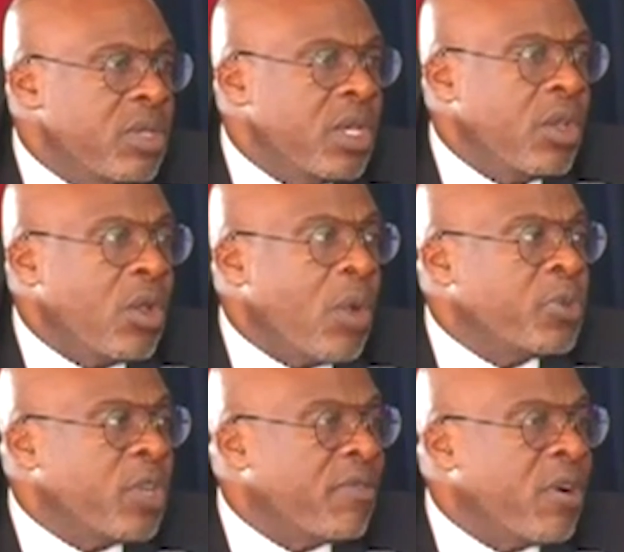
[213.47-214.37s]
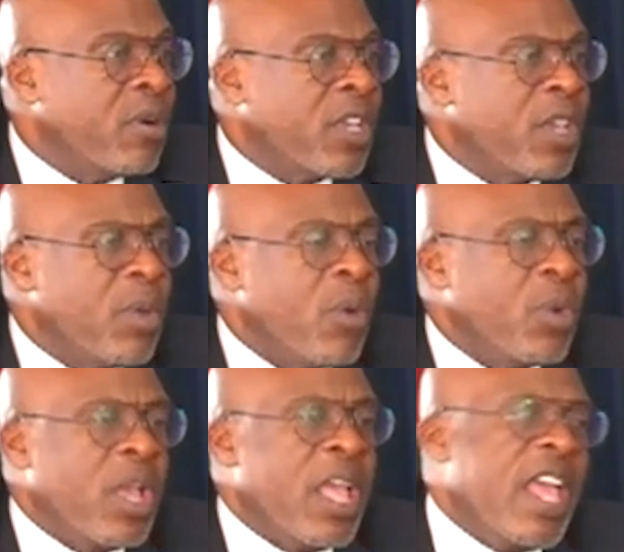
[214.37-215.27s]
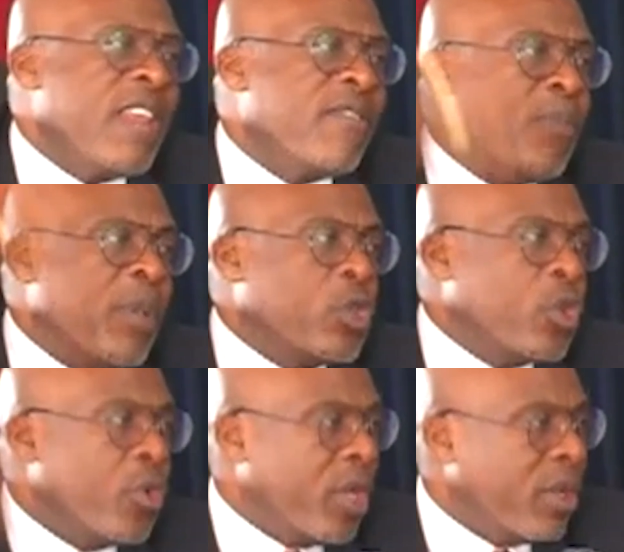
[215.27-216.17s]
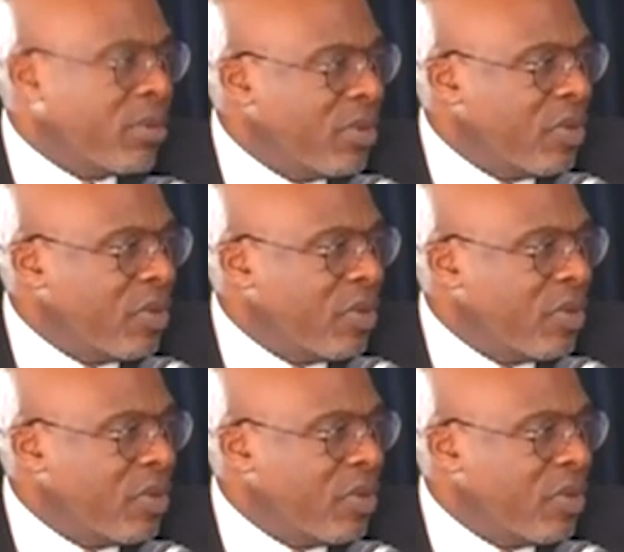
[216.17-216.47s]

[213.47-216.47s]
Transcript: the Observer came up with a hell of a big story.